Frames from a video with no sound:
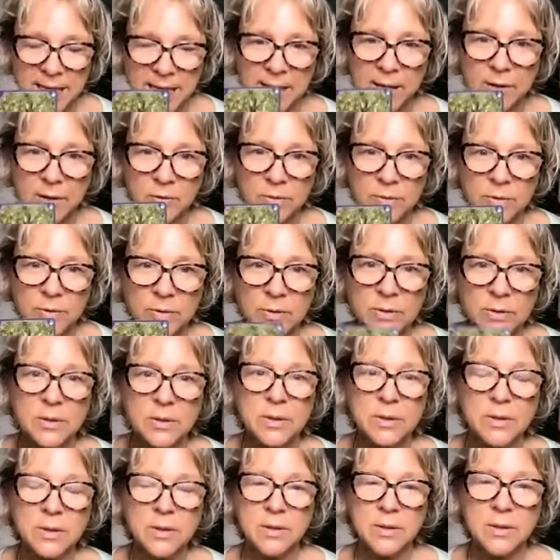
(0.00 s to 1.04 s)
now,
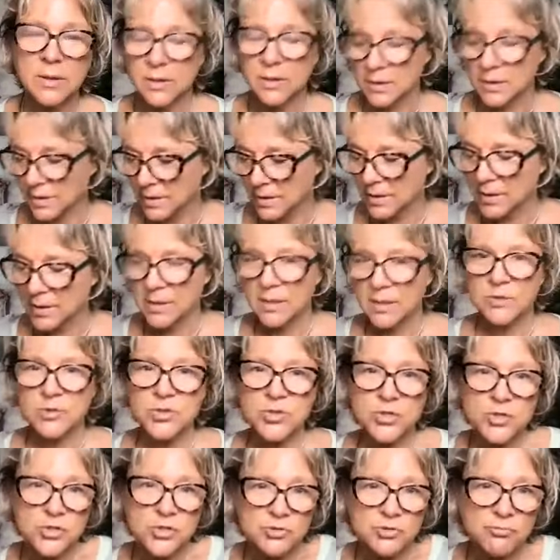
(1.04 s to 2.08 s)

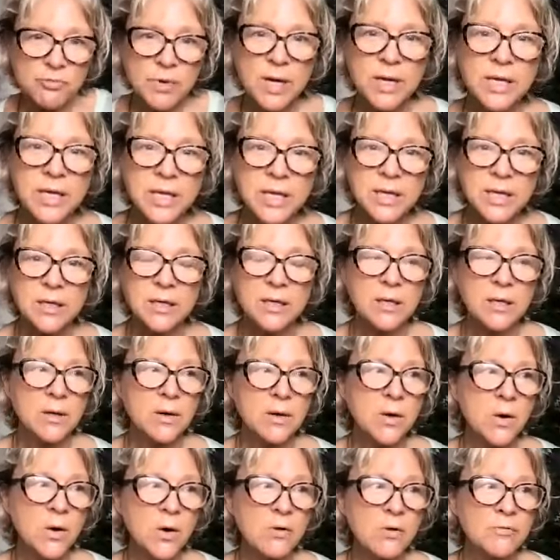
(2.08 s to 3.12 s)
shrugging
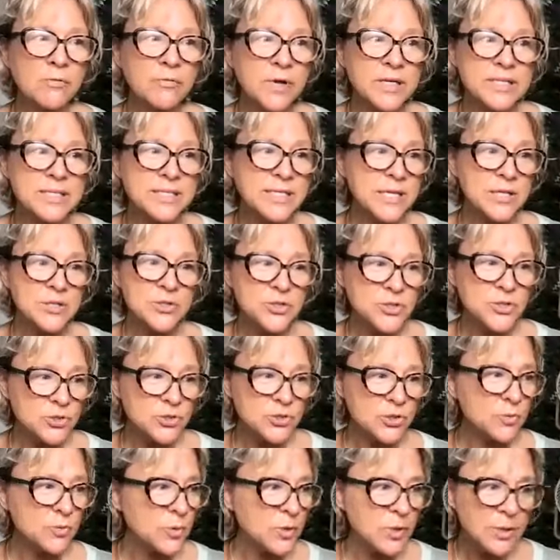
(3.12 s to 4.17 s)
off and saying, do you
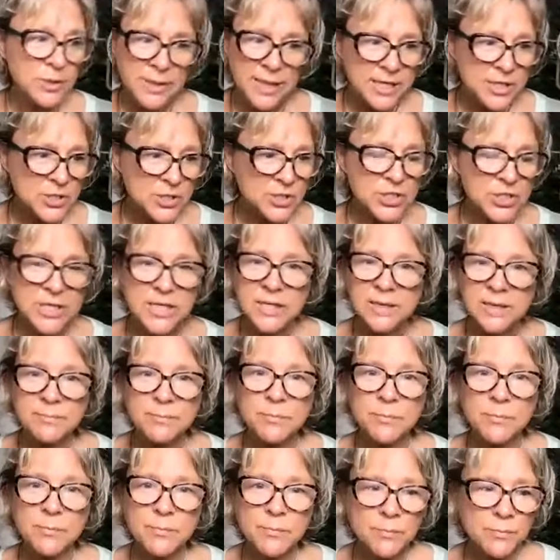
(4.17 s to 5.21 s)
know what? Actually,
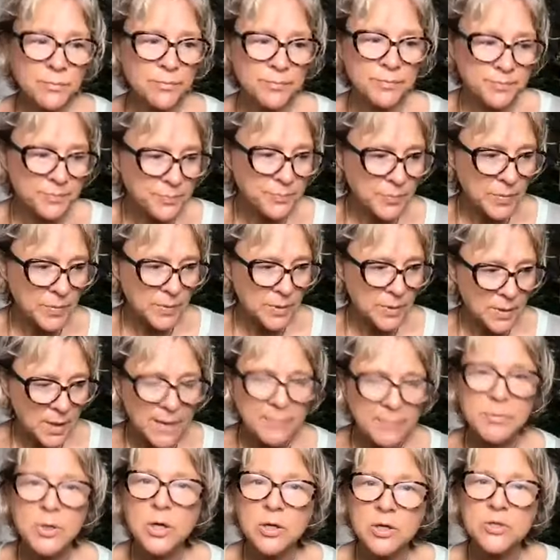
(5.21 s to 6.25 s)

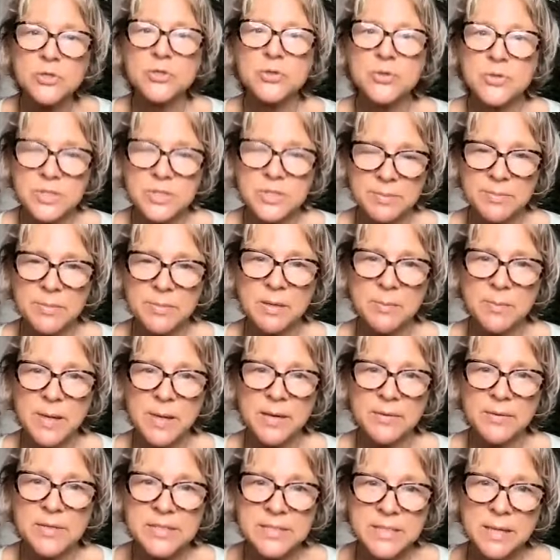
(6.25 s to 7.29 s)
I'm going to do something
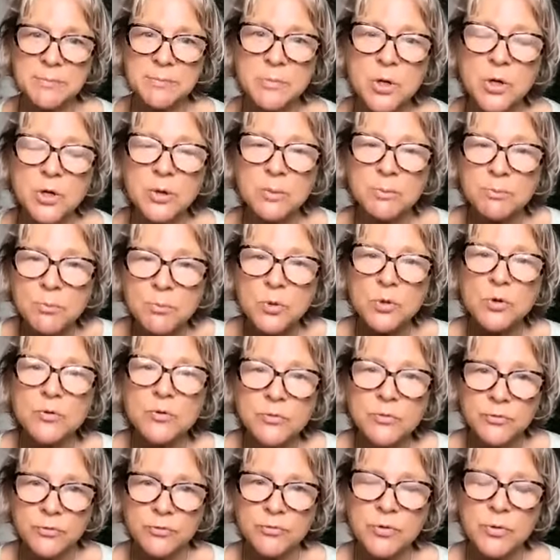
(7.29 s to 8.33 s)
about this. I'm going to
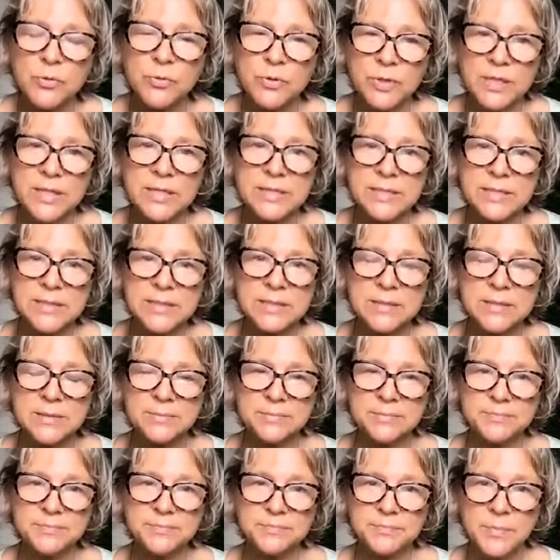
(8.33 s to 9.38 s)
move through this.
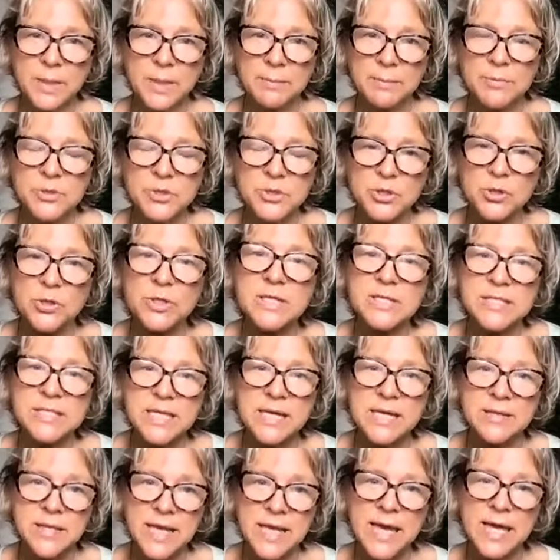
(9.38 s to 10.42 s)
But you've got to
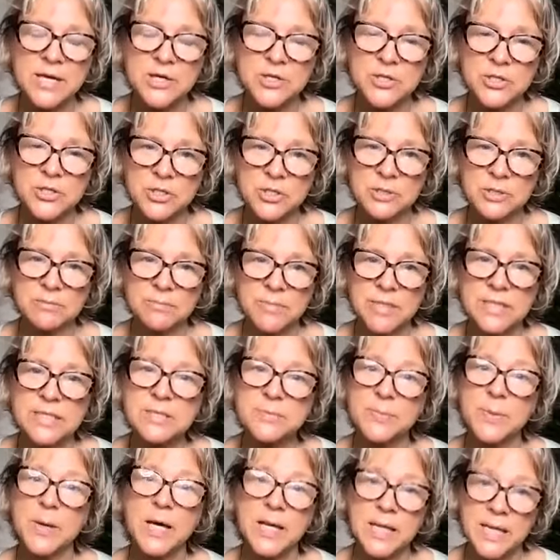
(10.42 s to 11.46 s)
take the action,
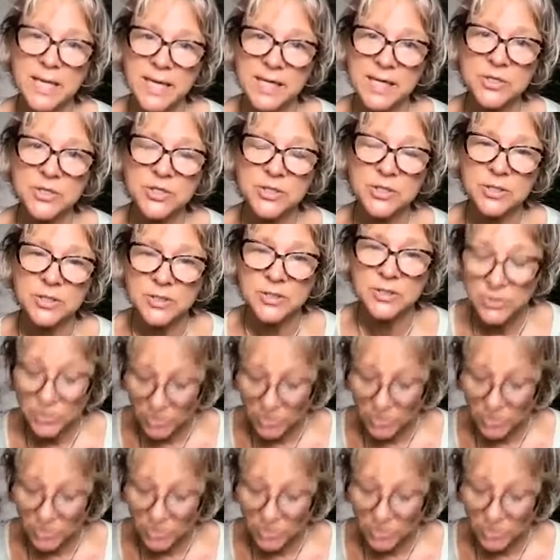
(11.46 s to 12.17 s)
inspired action